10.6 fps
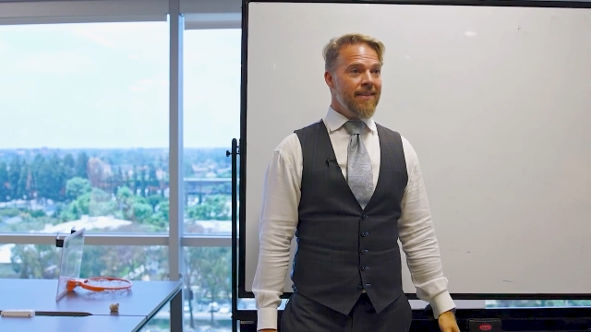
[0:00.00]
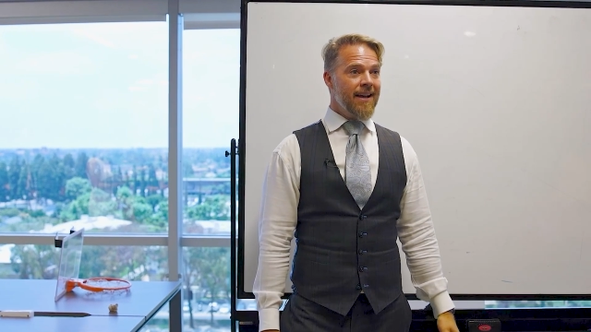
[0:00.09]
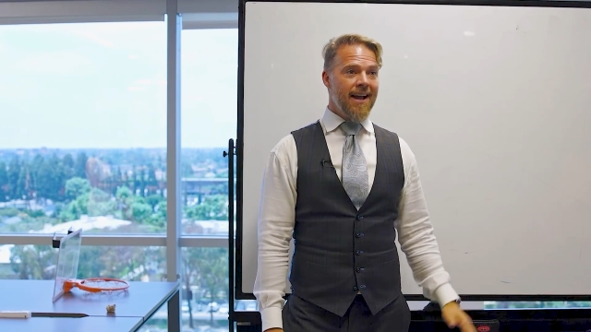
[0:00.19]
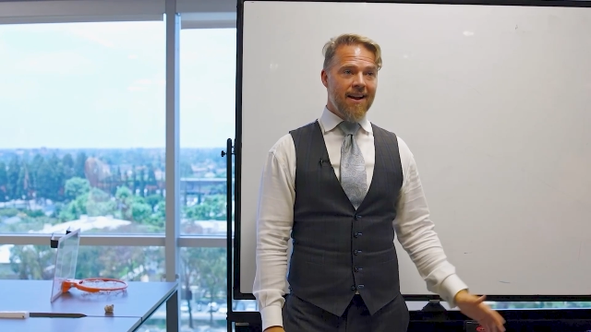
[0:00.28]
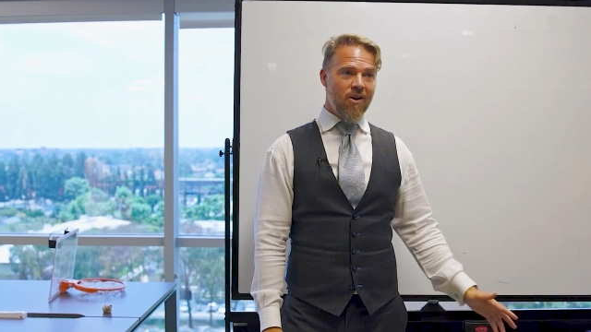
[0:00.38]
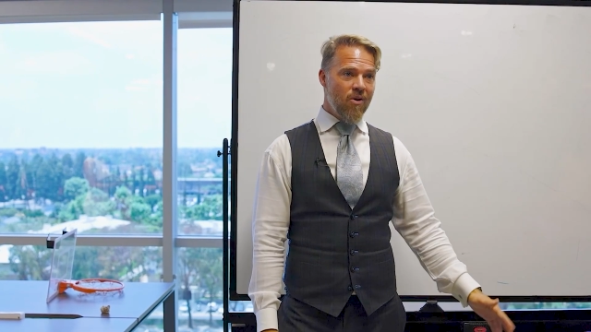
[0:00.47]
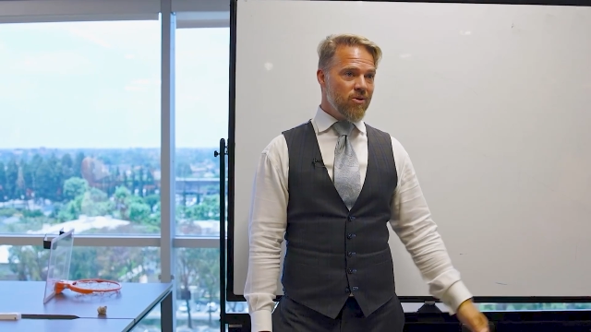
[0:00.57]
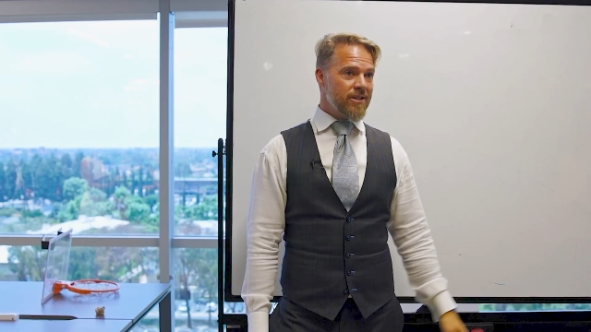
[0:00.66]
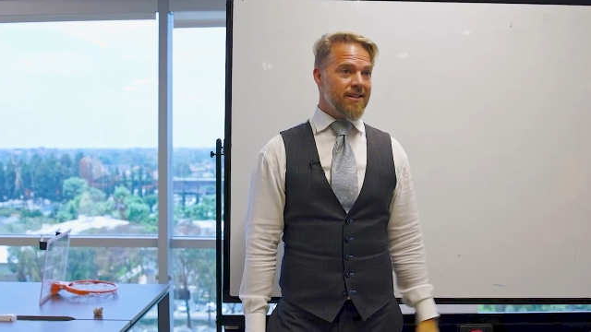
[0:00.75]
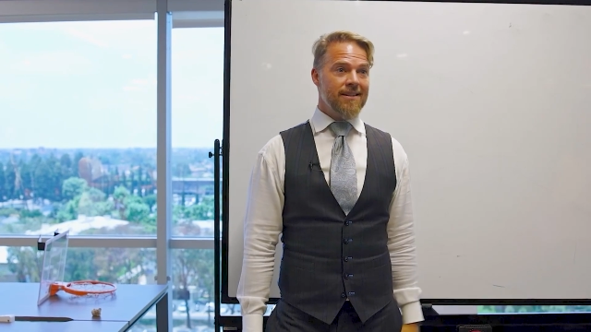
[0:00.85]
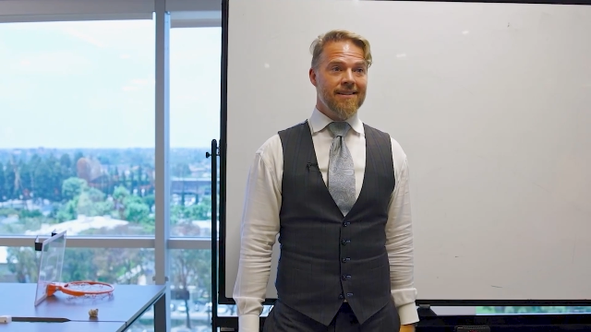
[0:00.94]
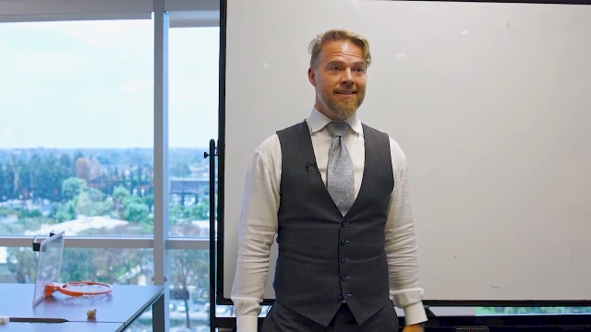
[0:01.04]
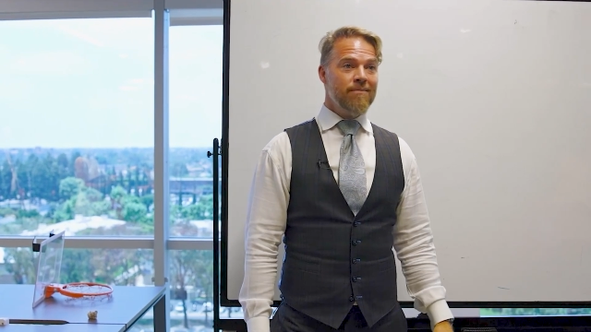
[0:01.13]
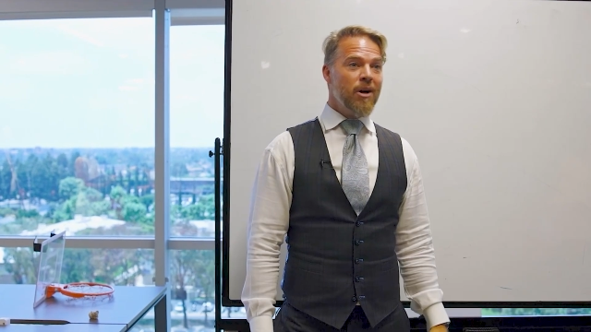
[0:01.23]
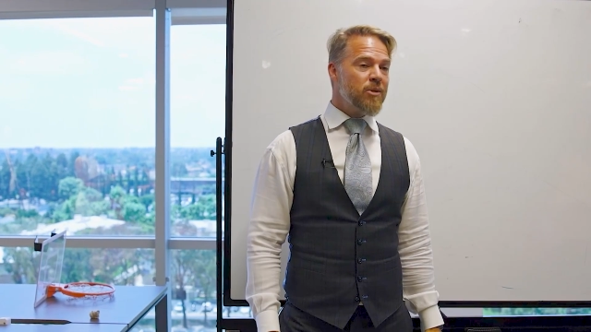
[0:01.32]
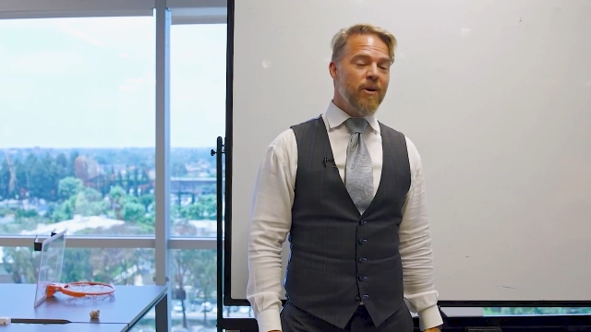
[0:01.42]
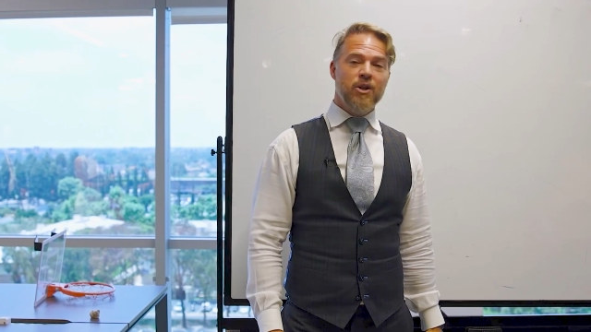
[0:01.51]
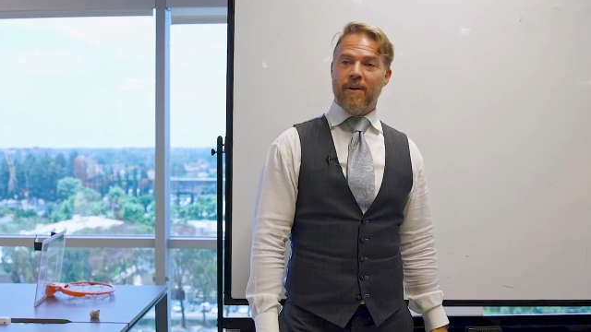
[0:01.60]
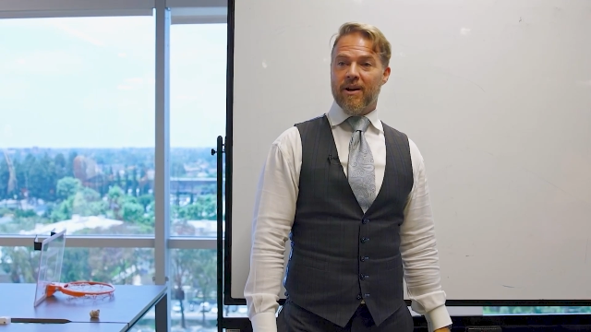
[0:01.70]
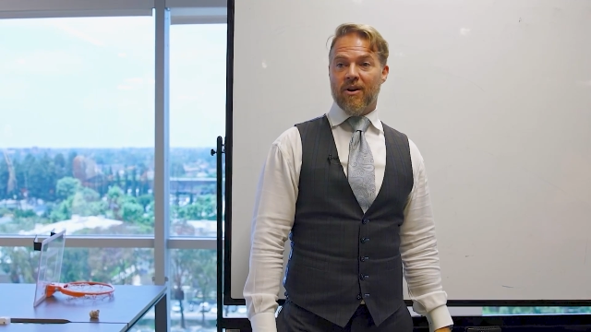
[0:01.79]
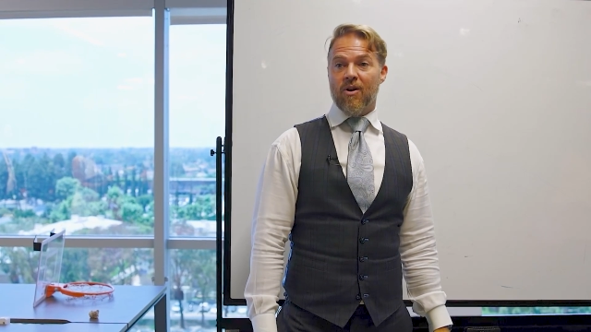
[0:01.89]
I got goals, much, much
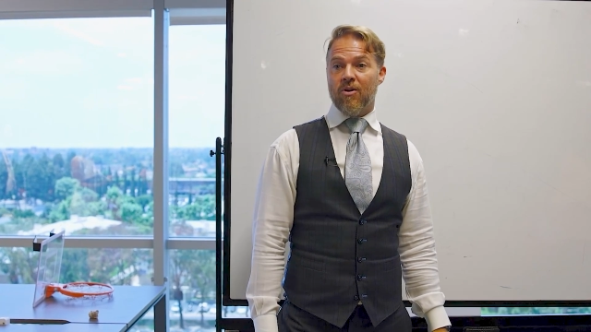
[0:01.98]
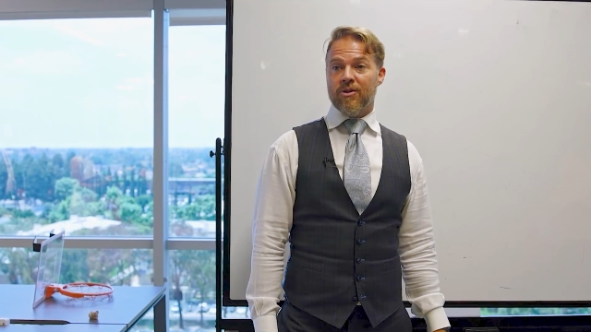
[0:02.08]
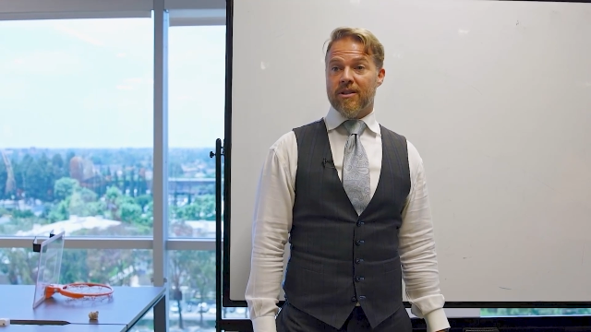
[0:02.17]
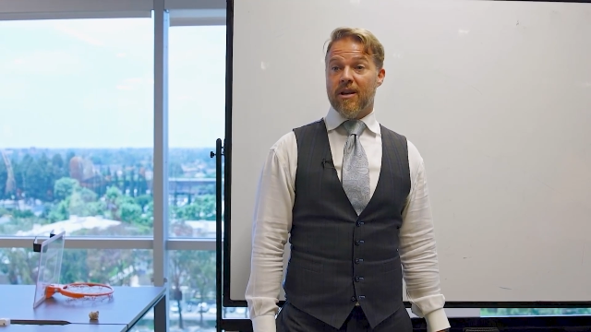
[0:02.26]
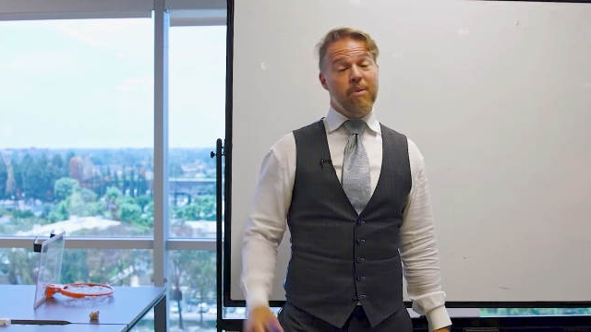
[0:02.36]
bigger goals.